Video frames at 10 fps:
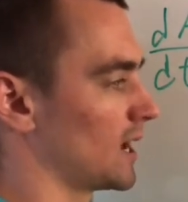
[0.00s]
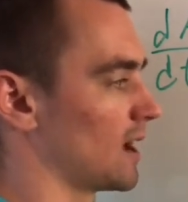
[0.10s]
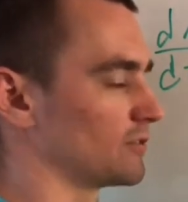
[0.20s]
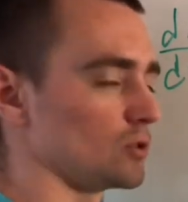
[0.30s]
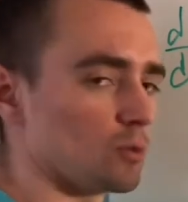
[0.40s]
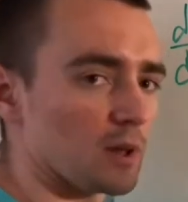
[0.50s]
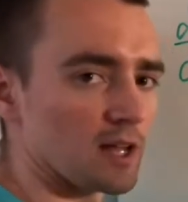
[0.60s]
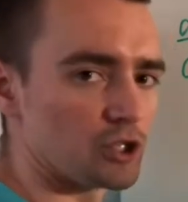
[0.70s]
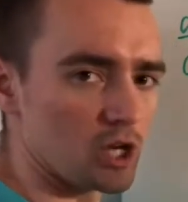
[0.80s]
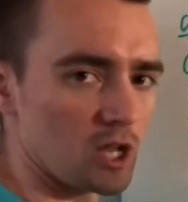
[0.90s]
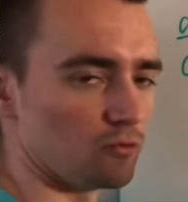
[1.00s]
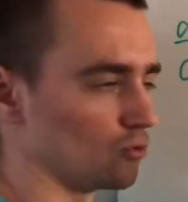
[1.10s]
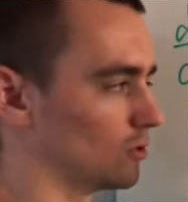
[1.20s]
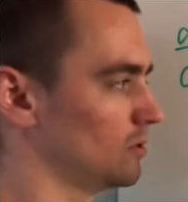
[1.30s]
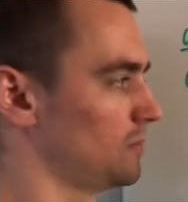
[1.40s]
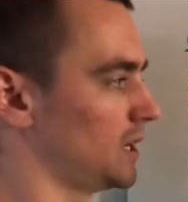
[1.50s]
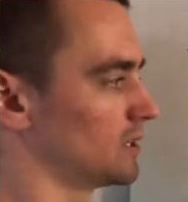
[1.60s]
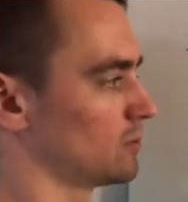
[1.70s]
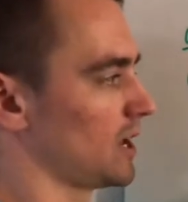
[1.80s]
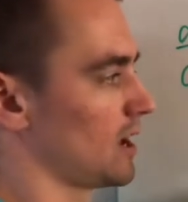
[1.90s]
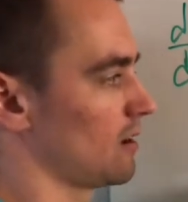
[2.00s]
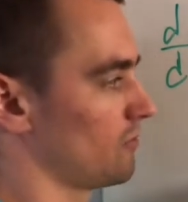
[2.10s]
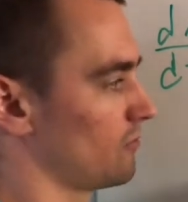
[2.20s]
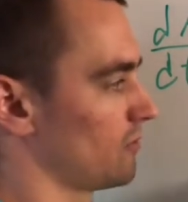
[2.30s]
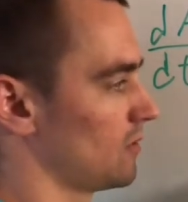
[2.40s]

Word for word: to have to apply chain rule because we have